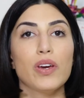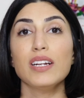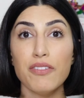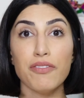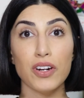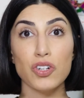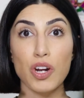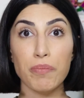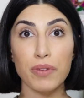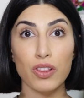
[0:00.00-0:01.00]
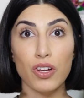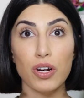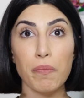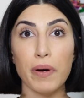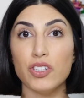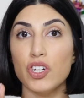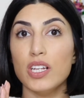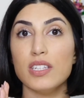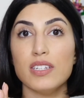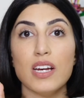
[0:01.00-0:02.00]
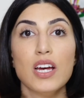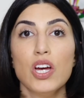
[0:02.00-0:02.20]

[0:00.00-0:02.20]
You can finish up the look by just,